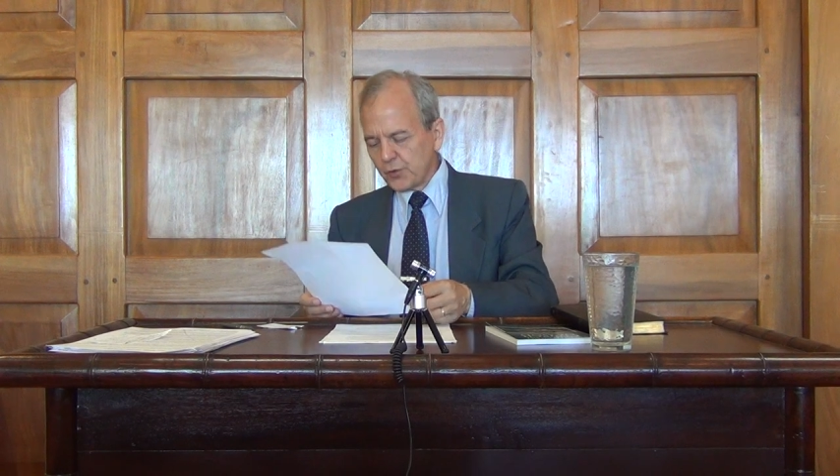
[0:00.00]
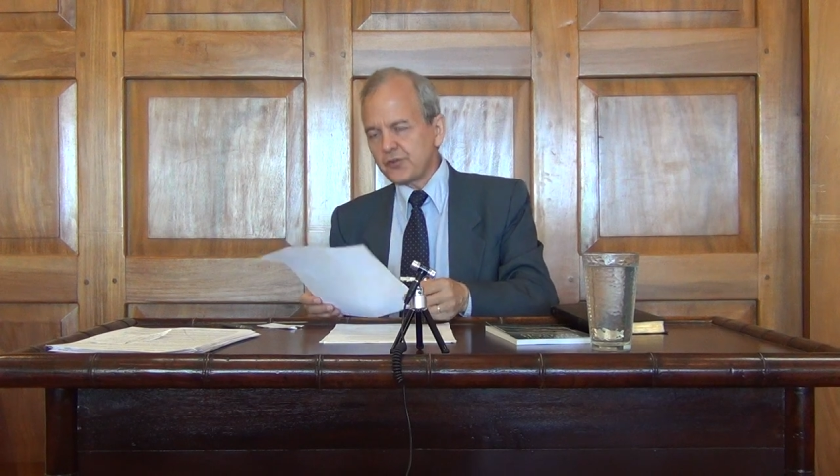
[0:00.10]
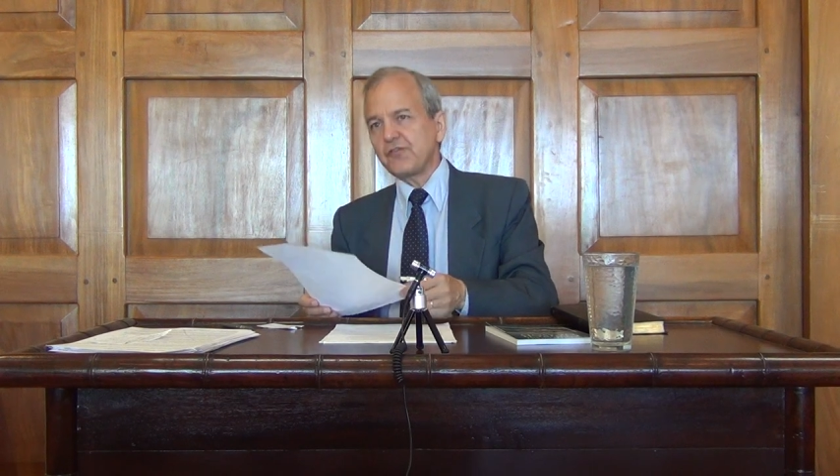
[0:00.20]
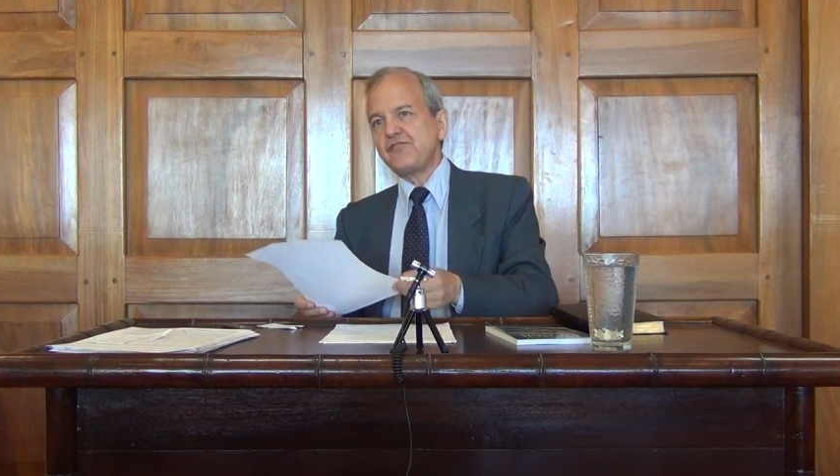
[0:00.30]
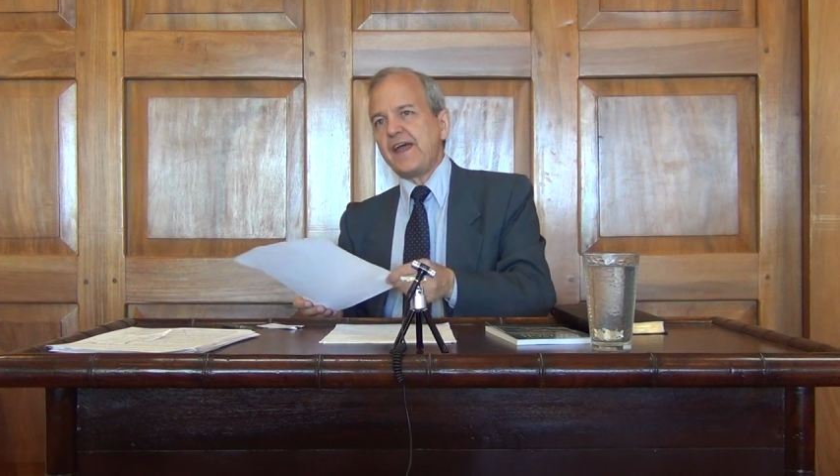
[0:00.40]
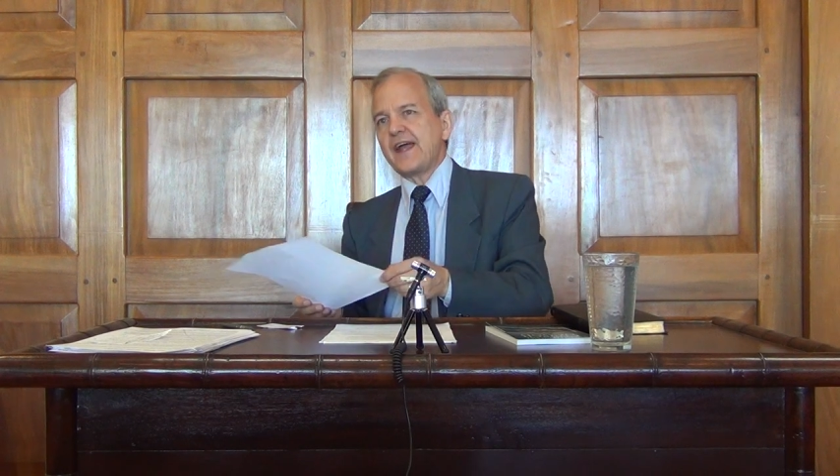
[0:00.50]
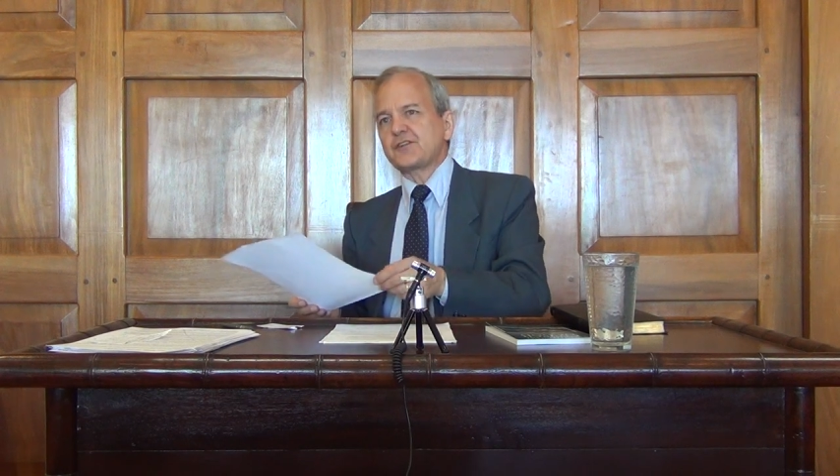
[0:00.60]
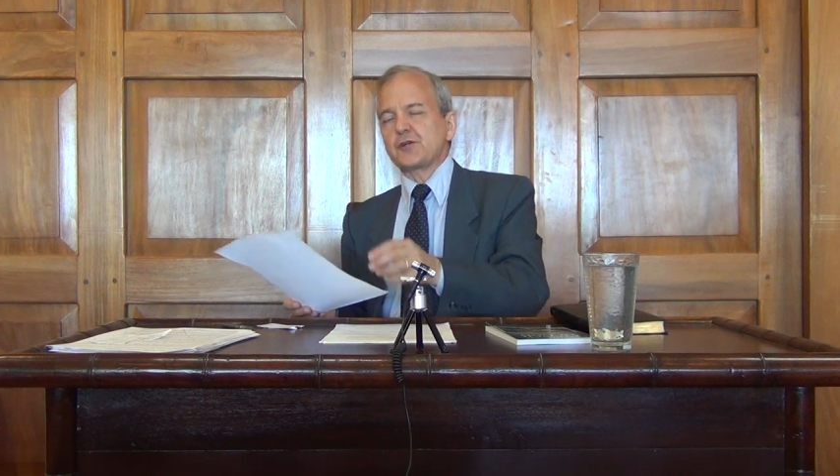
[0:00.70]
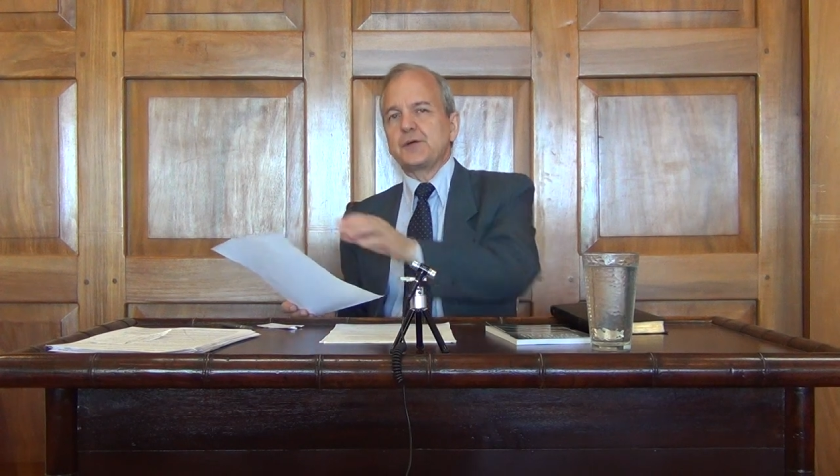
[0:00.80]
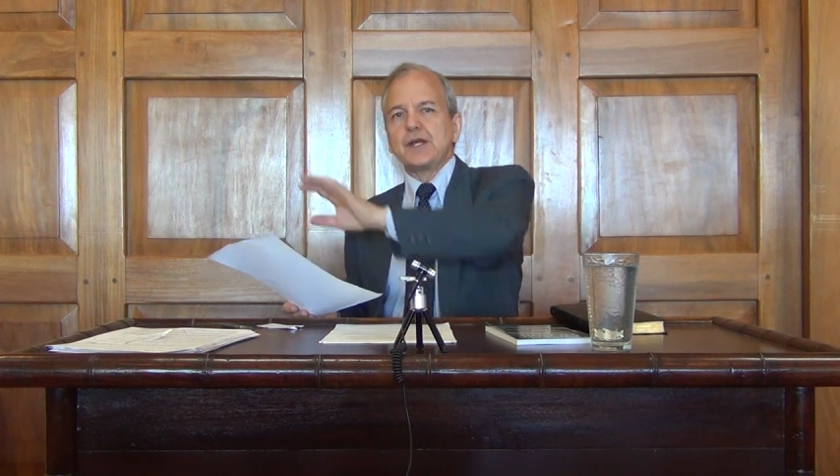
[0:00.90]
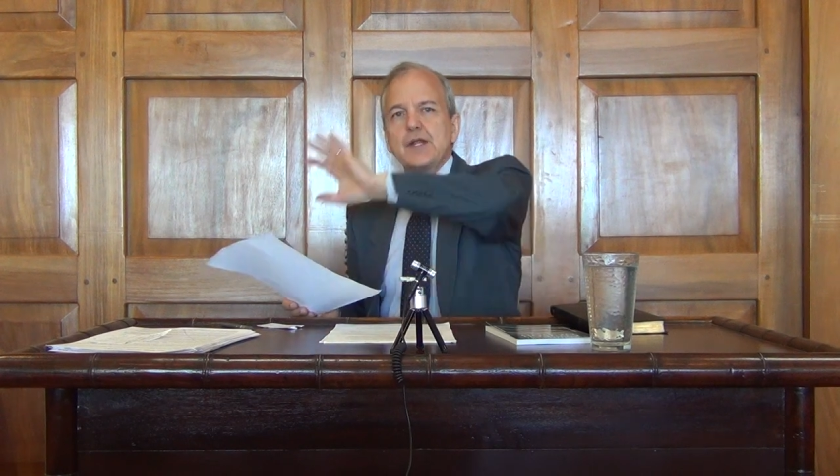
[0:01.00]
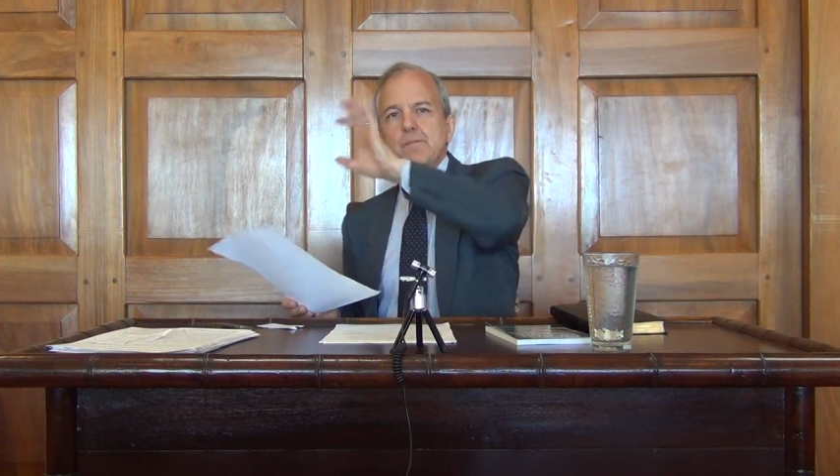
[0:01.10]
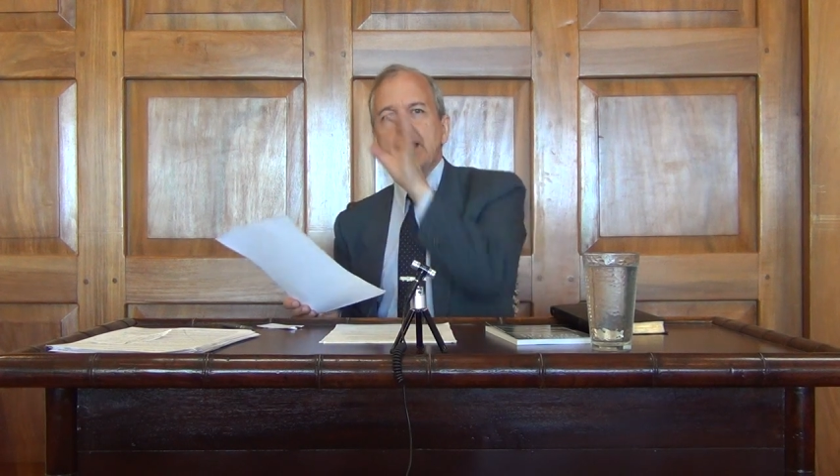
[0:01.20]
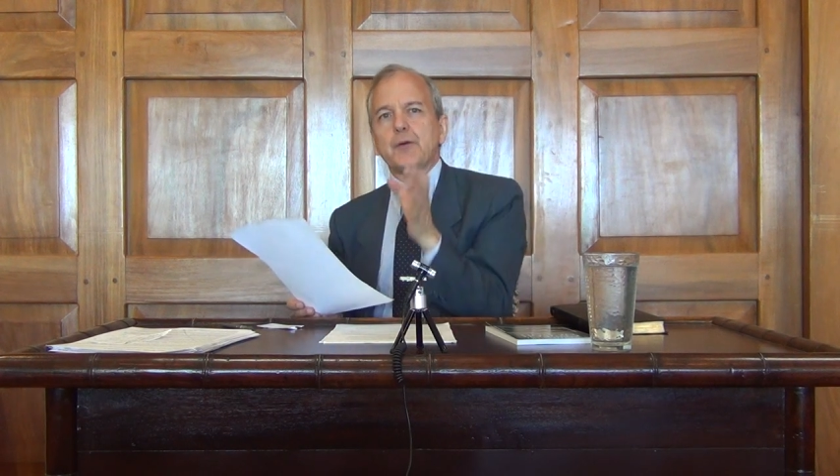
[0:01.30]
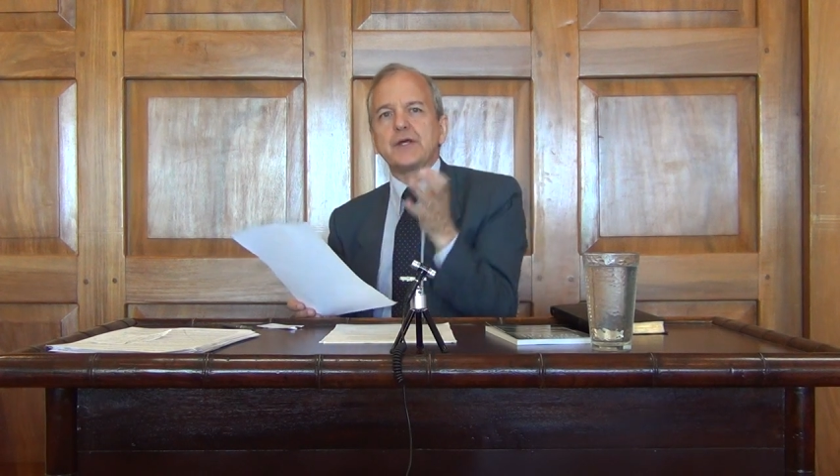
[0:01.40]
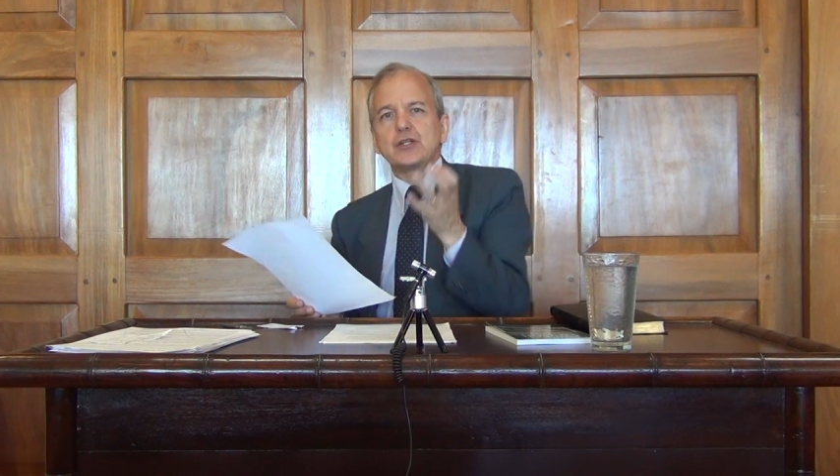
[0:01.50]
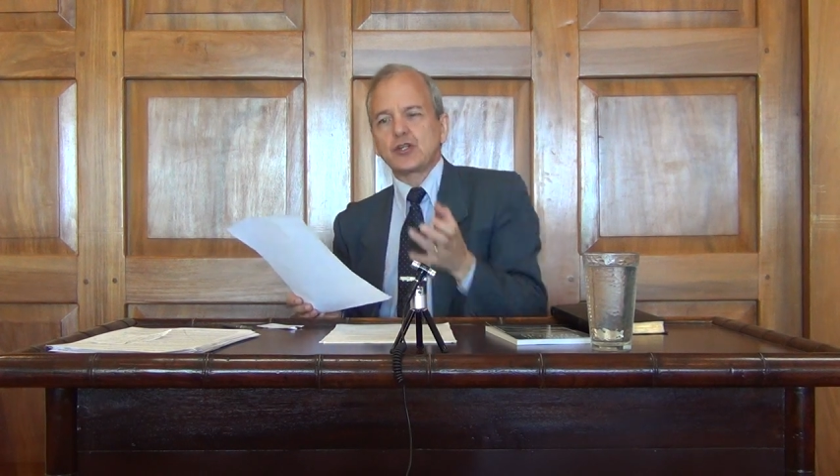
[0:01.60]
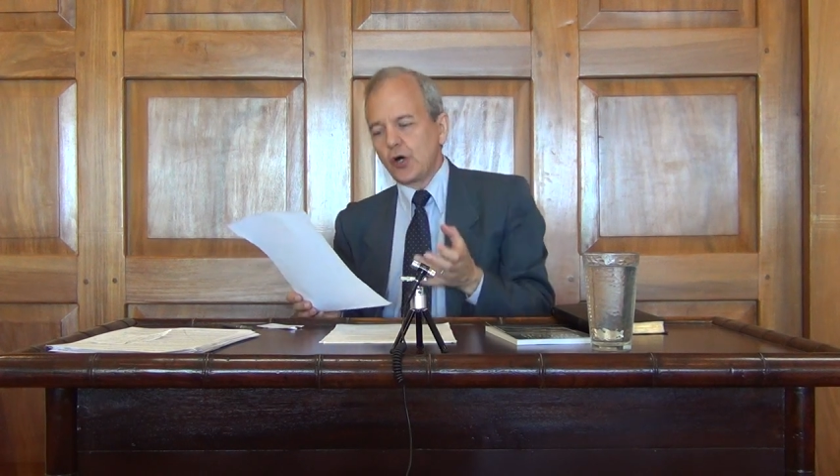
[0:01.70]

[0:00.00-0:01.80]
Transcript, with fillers: was a factor in the Marian